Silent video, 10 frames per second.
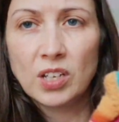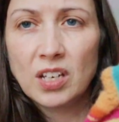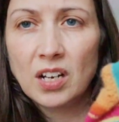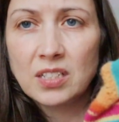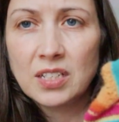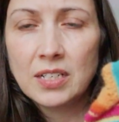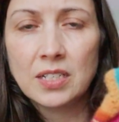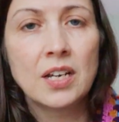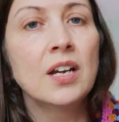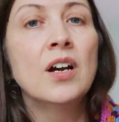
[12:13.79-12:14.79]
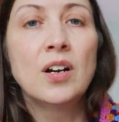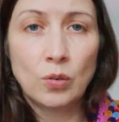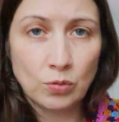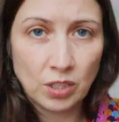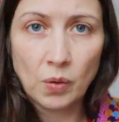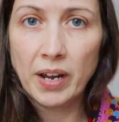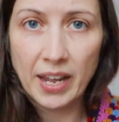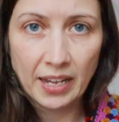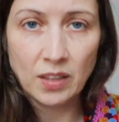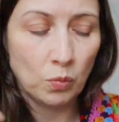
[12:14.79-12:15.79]
The gusset. Also, I
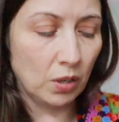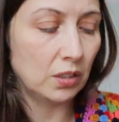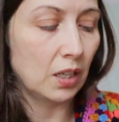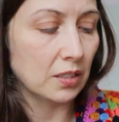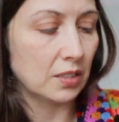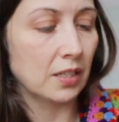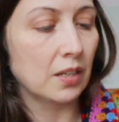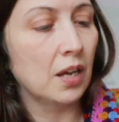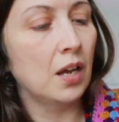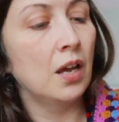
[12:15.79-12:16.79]
hate the word gusset.